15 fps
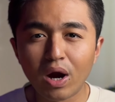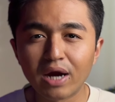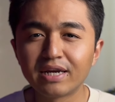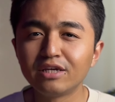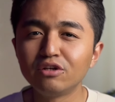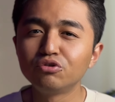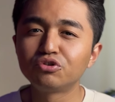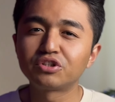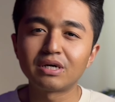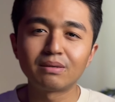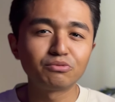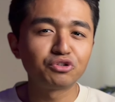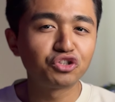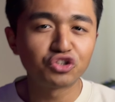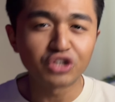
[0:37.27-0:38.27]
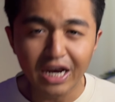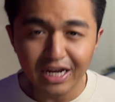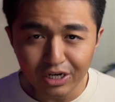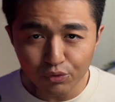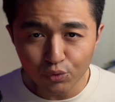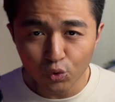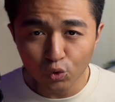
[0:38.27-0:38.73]
why they use some
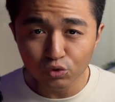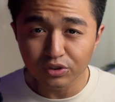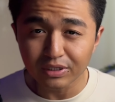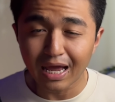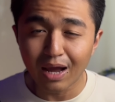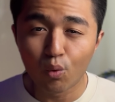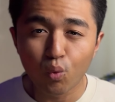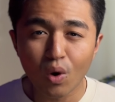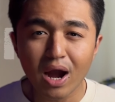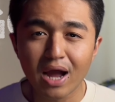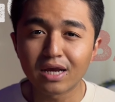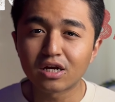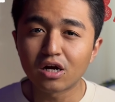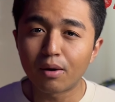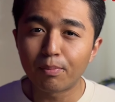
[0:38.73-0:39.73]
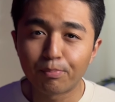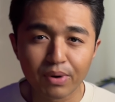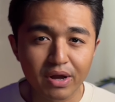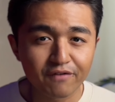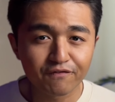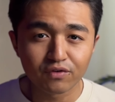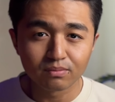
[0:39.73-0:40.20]
shady rules and why I got
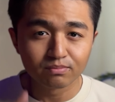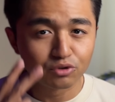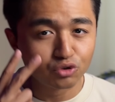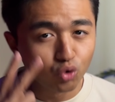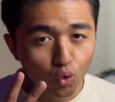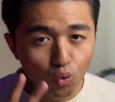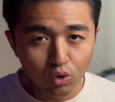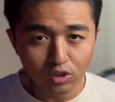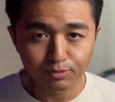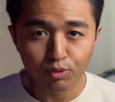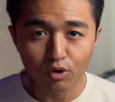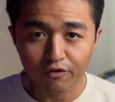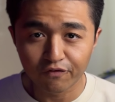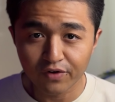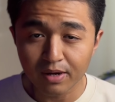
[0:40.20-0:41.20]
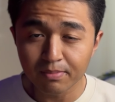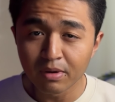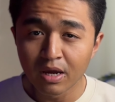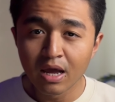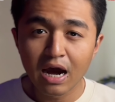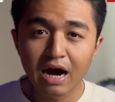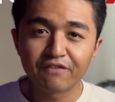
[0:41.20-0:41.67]
banned from Towards prop firm
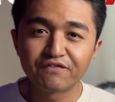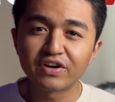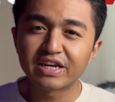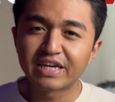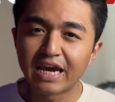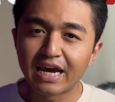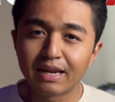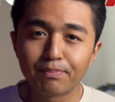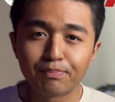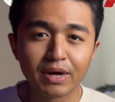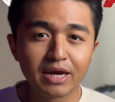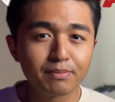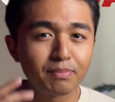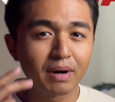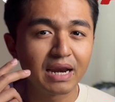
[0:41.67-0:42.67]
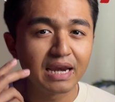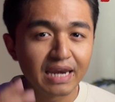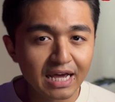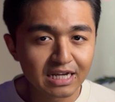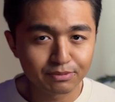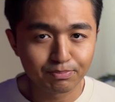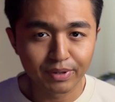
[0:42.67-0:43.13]
after getting paid my
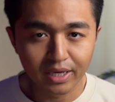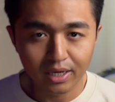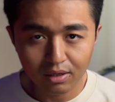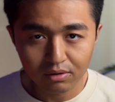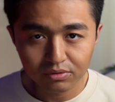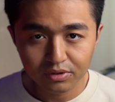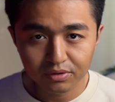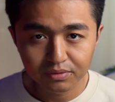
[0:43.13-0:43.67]
last payout.